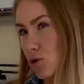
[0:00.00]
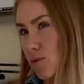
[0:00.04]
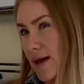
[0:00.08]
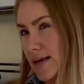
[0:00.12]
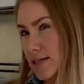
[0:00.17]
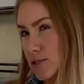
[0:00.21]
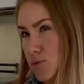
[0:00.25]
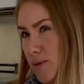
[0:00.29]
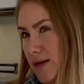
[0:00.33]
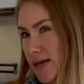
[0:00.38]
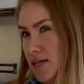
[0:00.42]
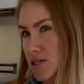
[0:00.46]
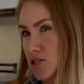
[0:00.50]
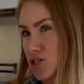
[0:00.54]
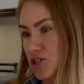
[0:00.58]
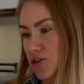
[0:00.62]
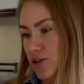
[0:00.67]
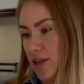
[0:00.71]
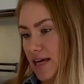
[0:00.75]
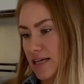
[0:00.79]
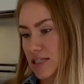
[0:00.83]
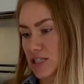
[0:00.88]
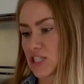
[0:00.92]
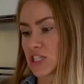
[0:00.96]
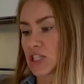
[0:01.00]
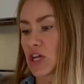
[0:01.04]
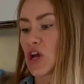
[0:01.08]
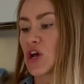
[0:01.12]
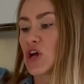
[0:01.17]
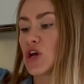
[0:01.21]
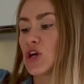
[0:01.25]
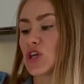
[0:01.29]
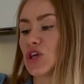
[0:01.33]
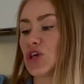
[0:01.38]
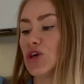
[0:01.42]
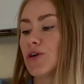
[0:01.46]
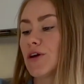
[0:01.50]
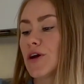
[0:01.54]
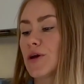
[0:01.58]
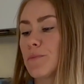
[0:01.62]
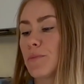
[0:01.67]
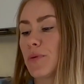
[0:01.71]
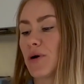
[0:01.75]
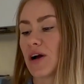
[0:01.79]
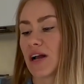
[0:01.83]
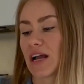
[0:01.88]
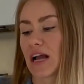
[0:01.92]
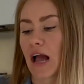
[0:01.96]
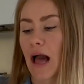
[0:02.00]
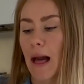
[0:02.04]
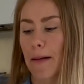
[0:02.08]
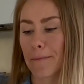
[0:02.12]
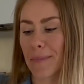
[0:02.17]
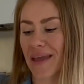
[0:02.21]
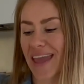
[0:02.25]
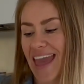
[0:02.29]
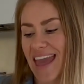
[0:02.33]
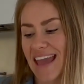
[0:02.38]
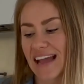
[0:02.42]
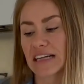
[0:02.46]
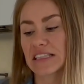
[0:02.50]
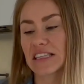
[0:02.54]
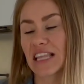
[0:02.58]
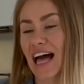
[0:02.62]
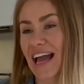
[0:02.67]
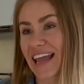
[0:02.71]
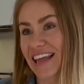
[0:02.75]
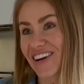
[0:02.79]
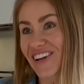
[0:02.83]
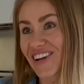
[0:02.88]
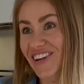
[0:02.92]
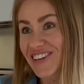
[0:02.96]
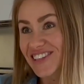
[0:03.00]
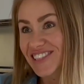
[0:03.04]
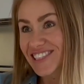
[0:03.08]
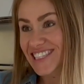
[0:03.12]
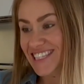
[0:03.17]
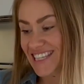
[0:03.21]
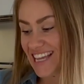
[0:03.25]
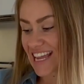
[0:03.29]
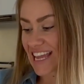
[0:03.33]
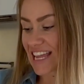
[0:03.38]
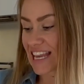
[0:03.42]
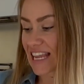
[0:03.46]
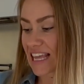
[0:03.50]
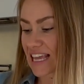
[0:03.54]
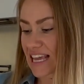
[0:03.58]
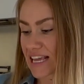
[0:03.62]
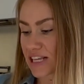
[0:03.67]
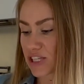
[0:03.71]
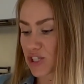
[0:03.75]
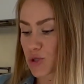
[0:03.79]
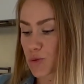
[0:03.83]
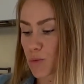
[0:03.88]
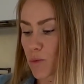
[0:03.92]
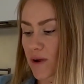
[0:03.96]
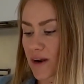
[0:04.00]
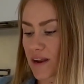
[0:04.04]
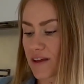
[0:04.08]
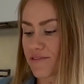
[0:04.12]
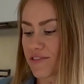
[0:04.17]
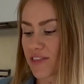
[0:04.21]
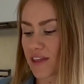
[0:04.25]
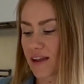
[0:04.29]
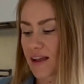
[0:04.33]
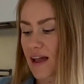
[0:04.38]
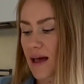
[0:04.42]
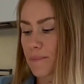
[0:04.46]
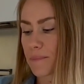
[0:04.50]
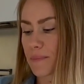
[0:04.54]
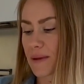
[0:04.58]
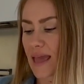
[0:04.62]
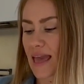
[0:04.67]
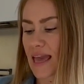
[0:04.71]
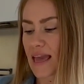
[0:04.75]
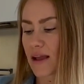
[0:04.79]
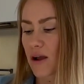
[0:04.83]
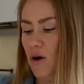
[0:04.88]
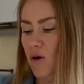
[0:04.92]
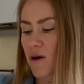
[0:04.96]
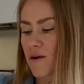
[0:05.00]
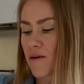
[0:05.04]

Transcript: ways we can do this. You can put cupcake liners in each one of the cupcake